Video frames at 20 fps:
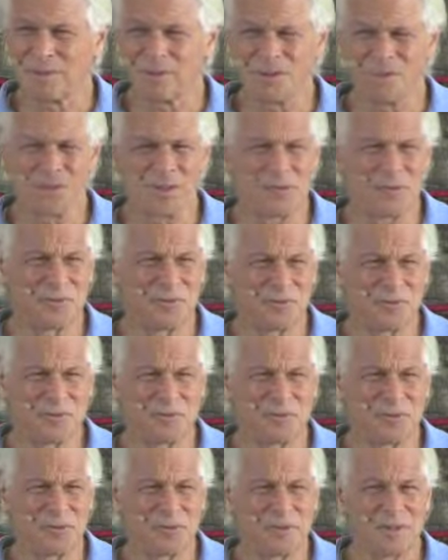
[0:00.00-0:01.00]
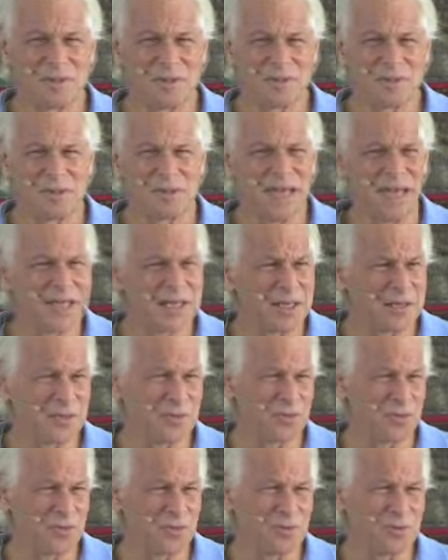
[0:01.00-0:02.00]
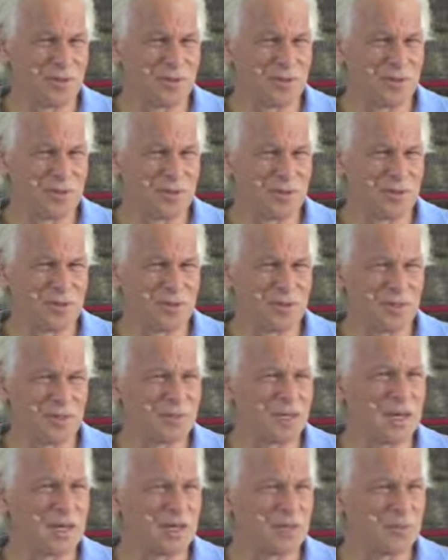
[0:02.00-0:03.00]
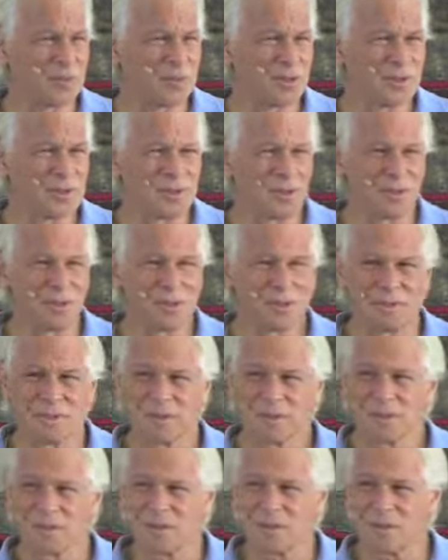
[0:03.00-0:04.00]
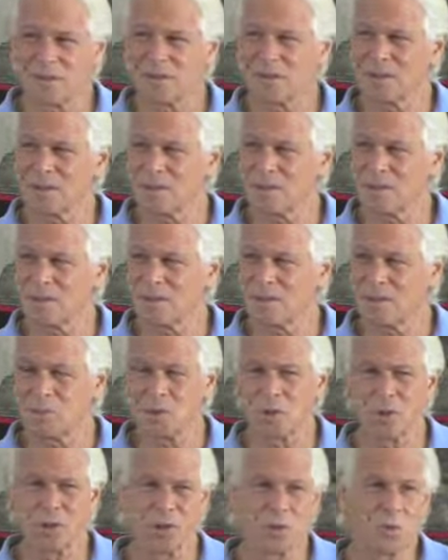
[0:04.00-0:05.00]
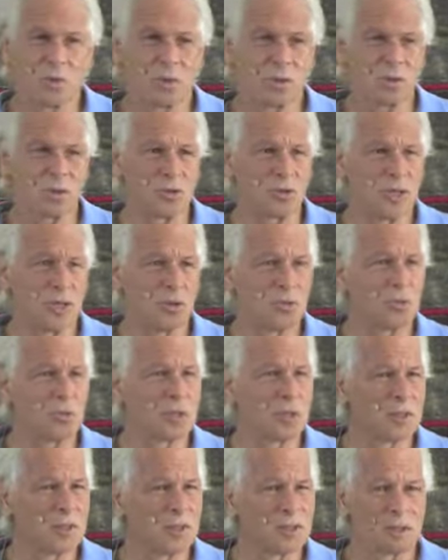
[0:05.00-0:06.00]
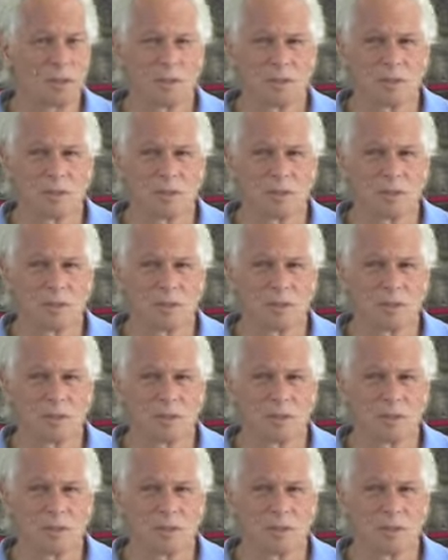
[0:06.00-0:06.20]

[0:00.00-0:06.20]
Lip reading: You don't have to be negative toward the animal. Right? Because you understand what?